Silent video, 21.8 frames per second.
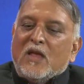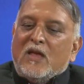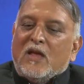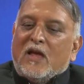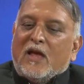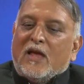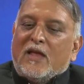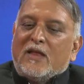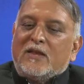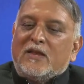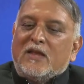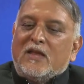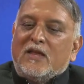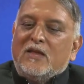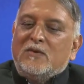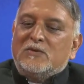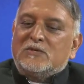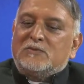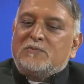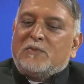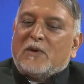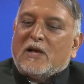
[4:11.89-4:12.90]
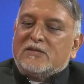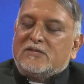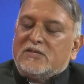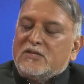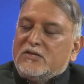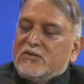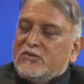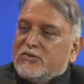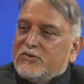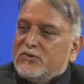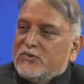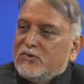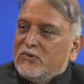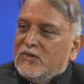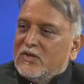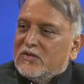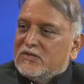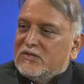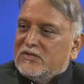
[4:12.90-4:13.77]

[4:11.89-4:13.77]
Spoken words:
and he was passing through the